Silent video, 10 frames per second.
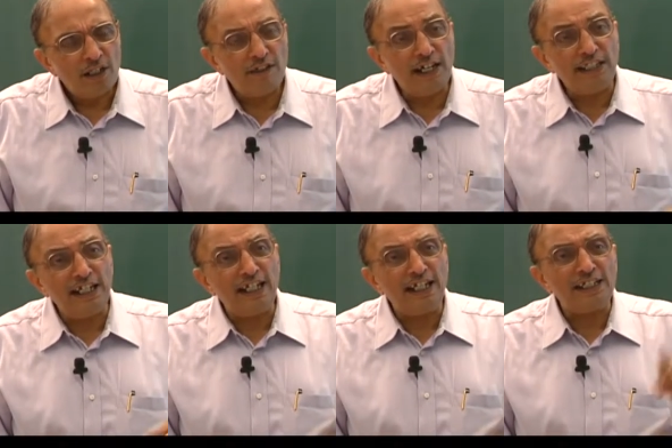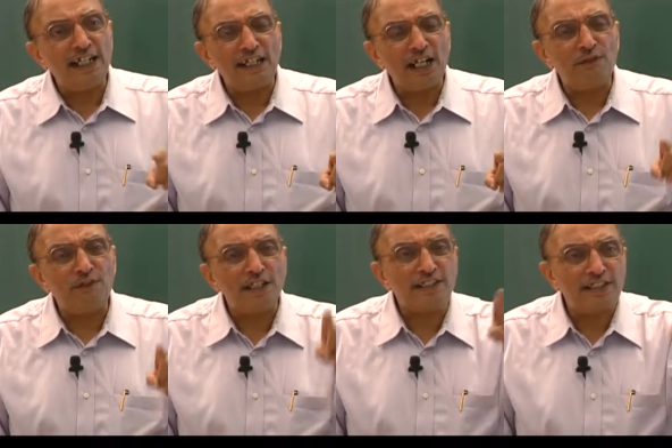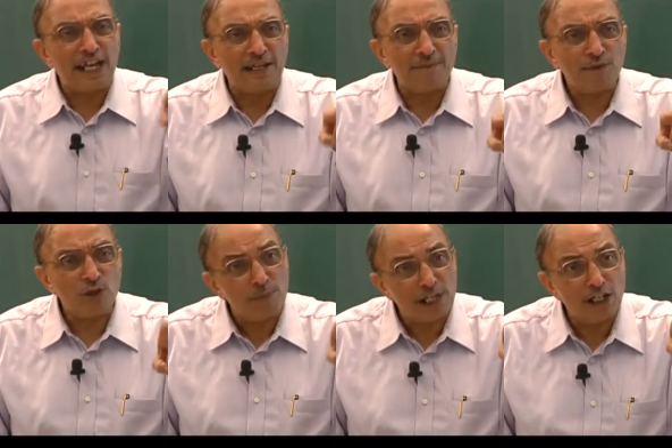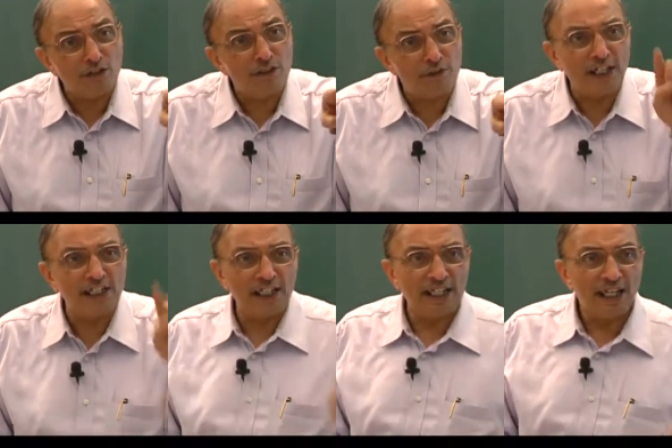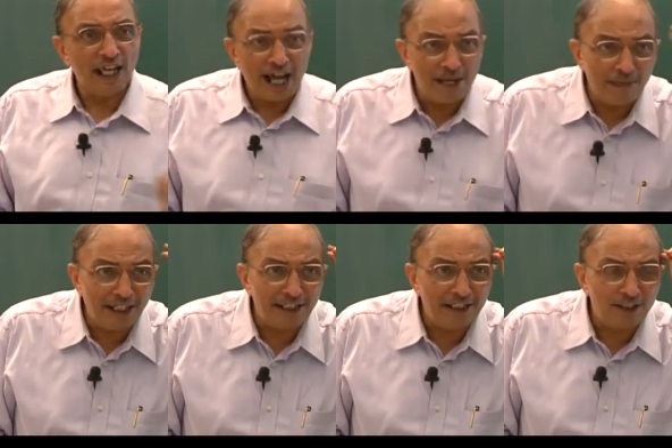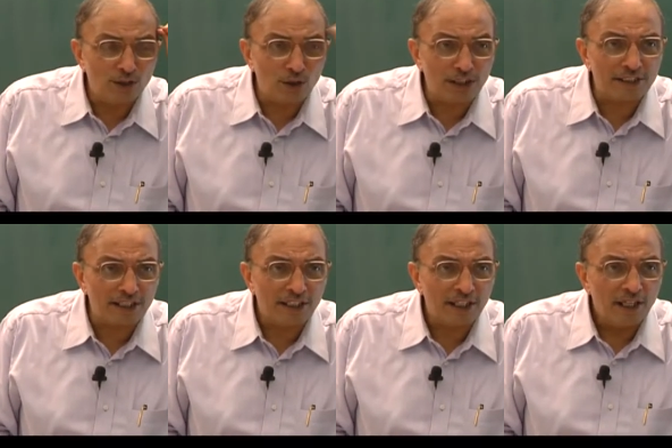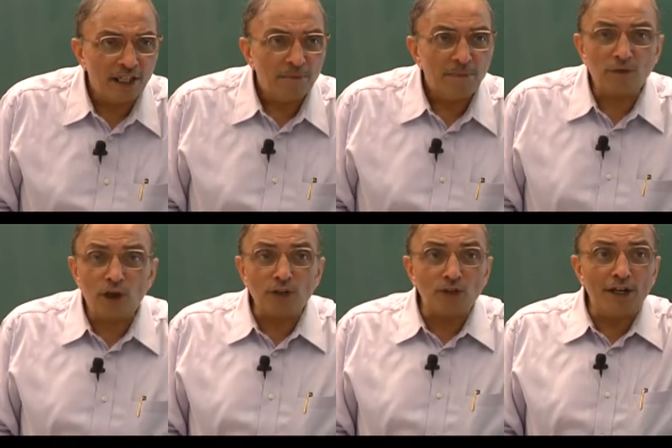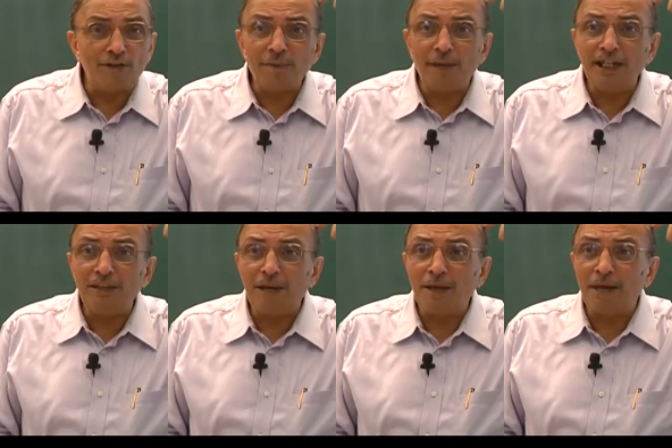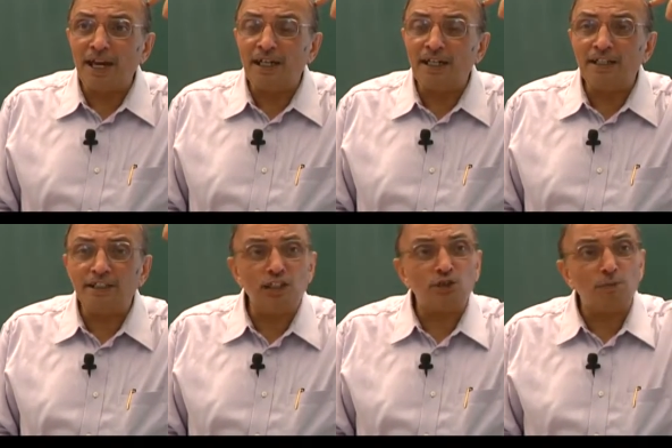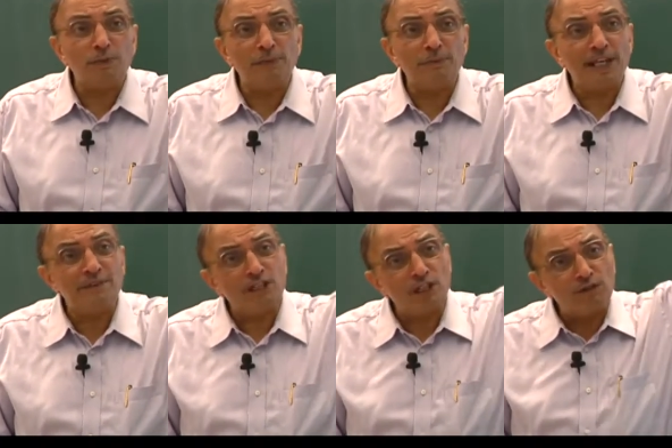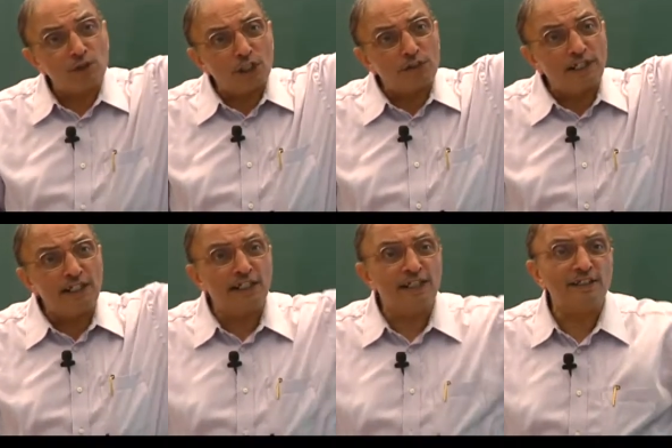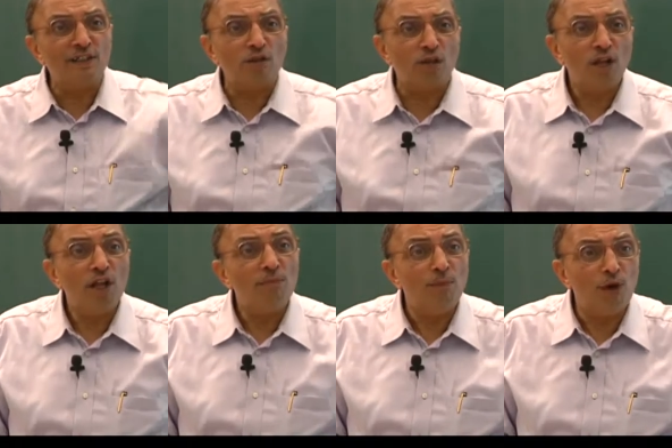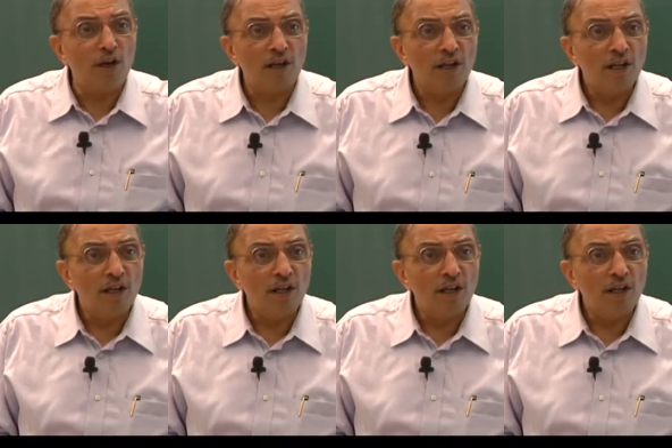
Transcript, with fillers: 20 days later first time you behave differently, I might notice it. But what would have remained in my mind is the stupid behavior of yours 20 days ago more.